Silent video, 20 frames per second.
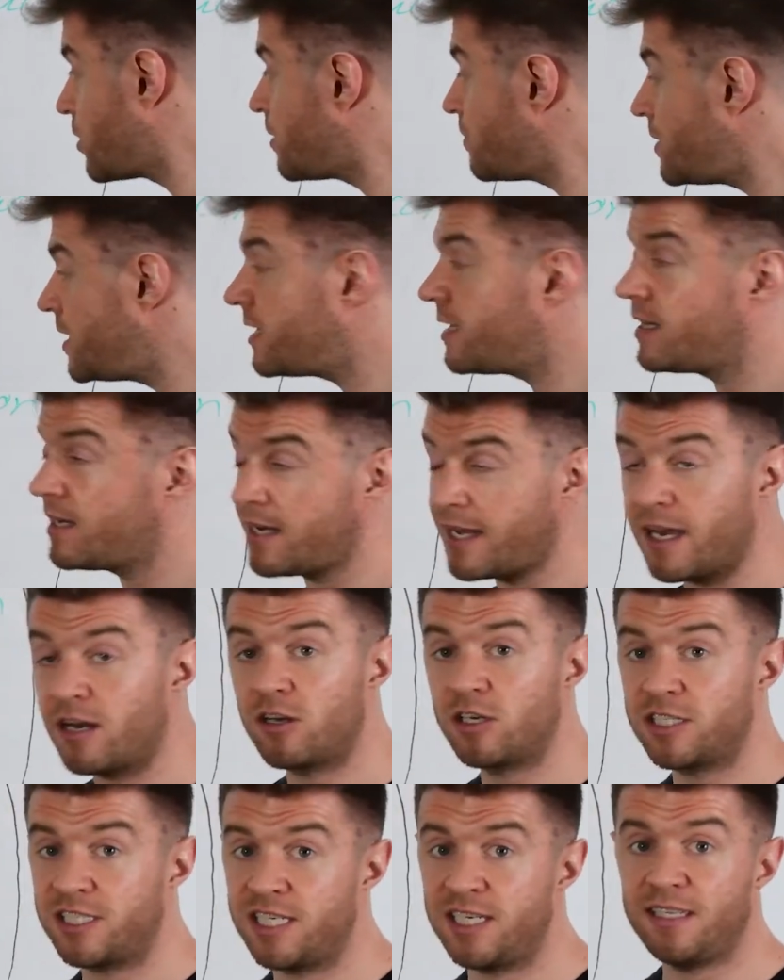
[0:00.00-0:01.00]
wanna be in an
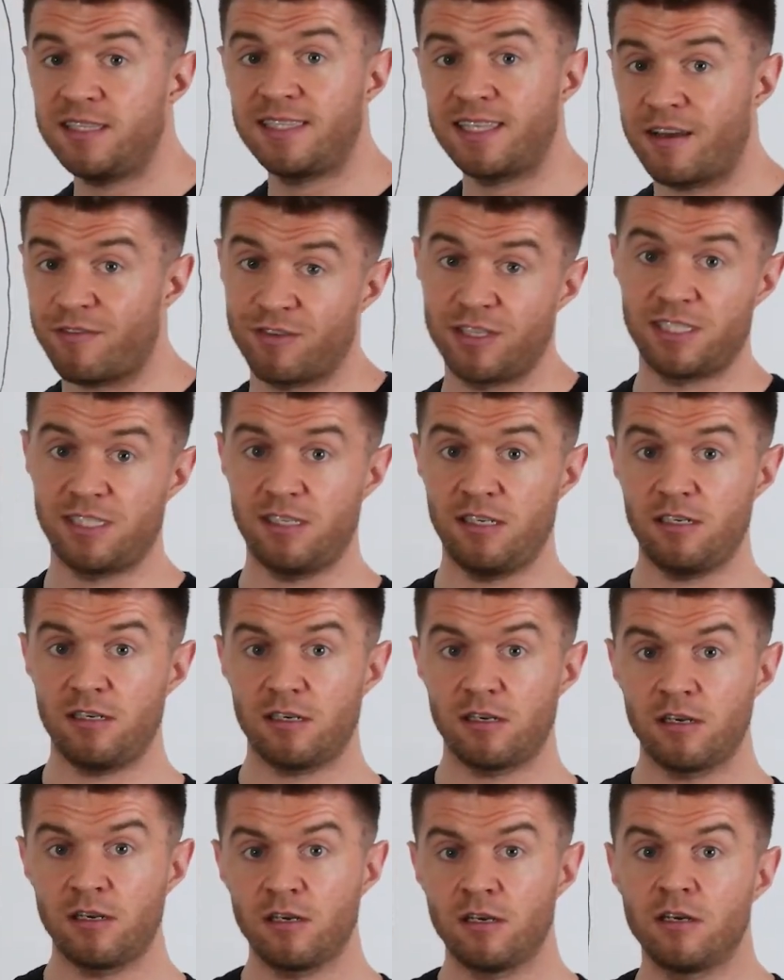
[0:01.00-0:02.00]
energy deficit.
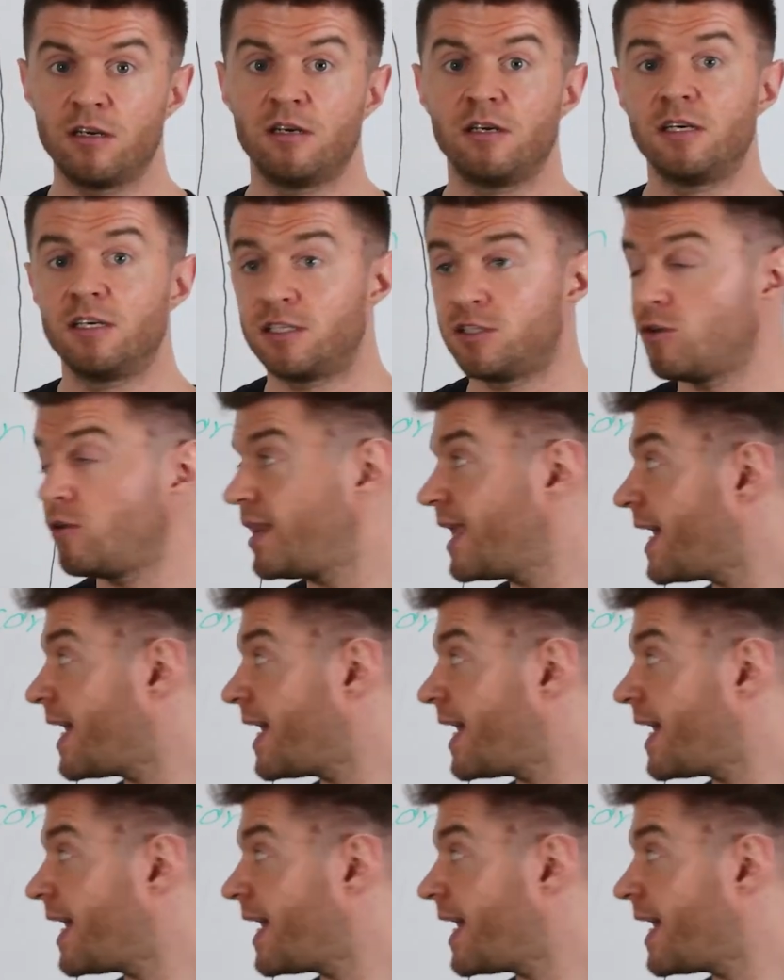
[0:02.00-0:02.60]
So